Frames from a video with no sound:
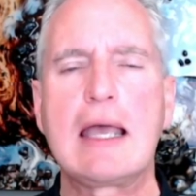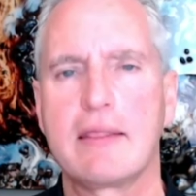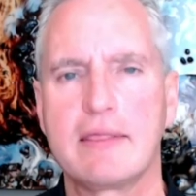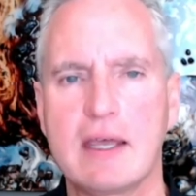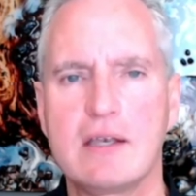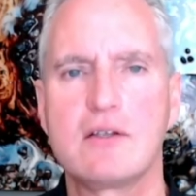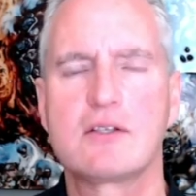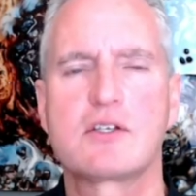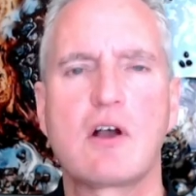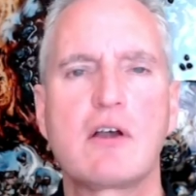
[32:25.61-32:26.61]
and then
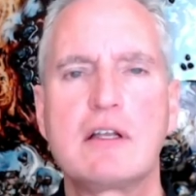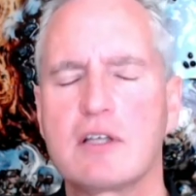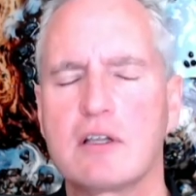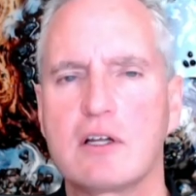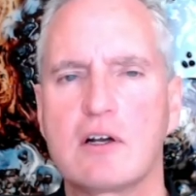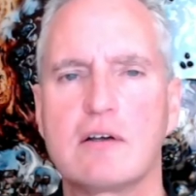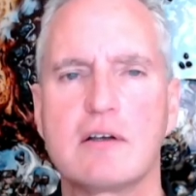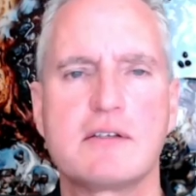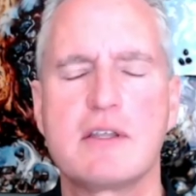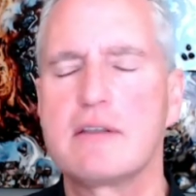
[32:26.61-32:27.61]
starting to
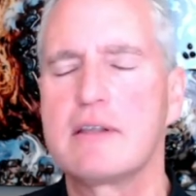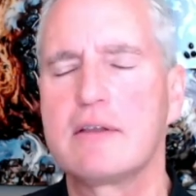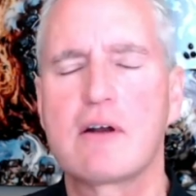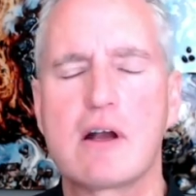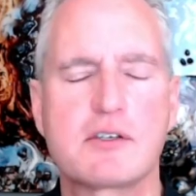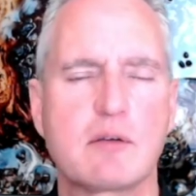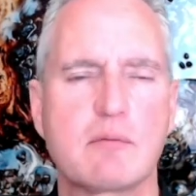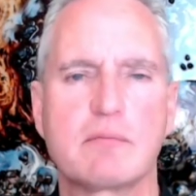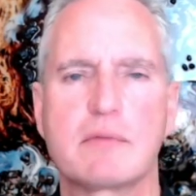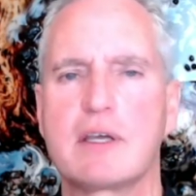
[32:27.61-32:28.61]
learn and there are
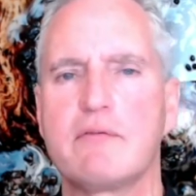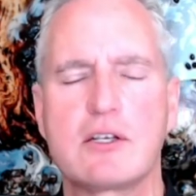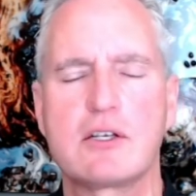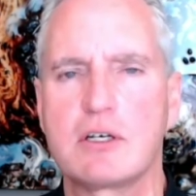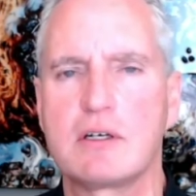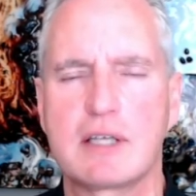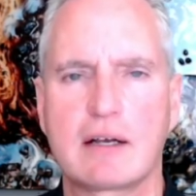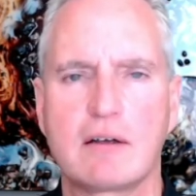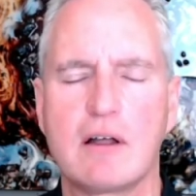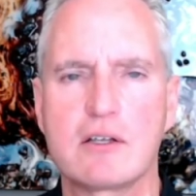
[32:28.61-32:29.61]
some conventional
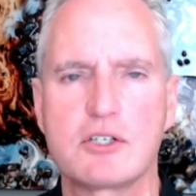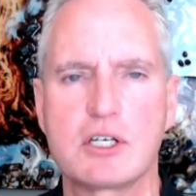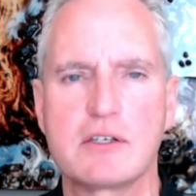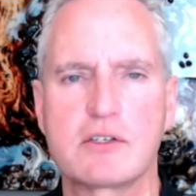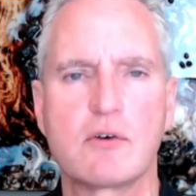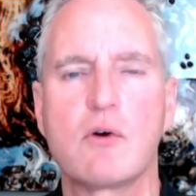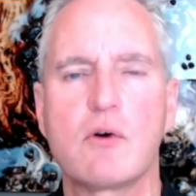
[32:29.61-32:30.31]
technologies or,